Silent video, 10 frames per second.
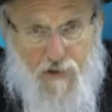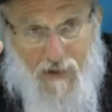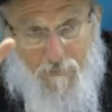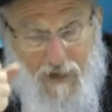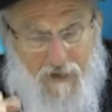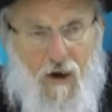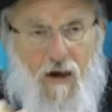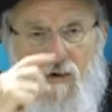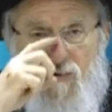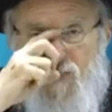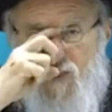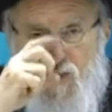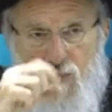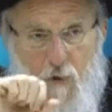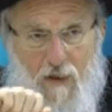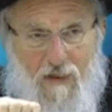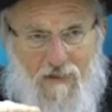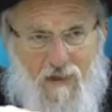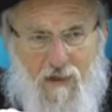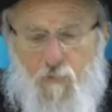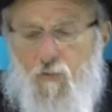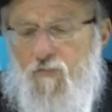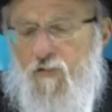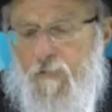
bring that back to our culture and show you why that's a key move.